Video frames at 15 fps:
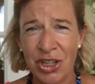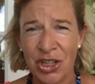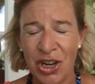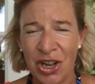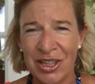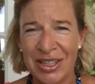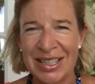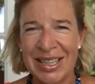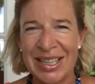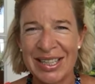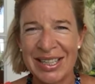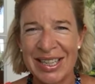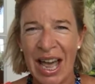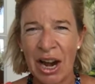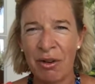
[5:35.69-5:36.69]
chancellor's
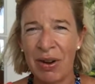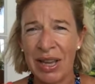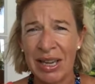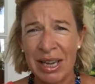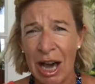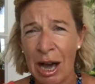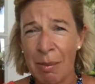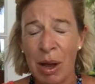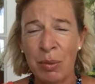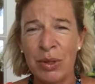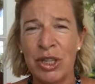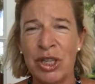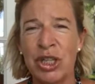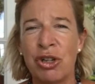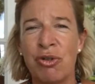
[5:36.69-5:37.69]
salary and come out with
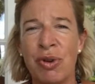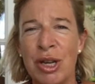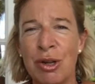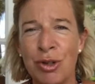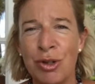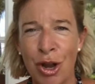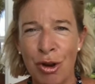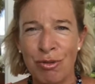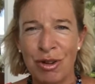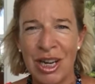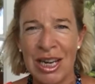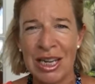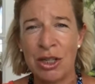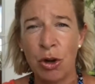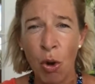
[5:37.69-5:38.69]
a degree you don't need.